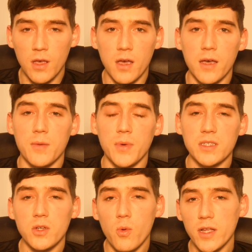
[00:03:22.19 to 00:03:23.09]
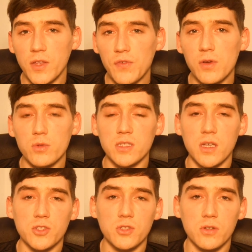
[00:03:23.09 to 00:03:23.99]
but it's quite difficult to
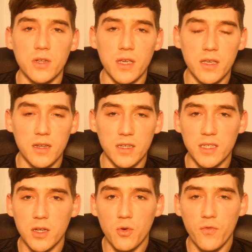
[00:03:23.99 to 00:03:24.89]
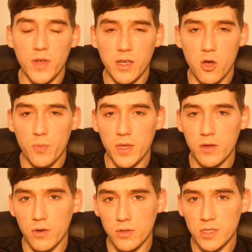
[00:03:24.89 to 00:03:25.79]
touch on in a single video
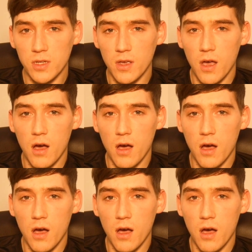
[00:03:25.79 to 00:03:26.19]
because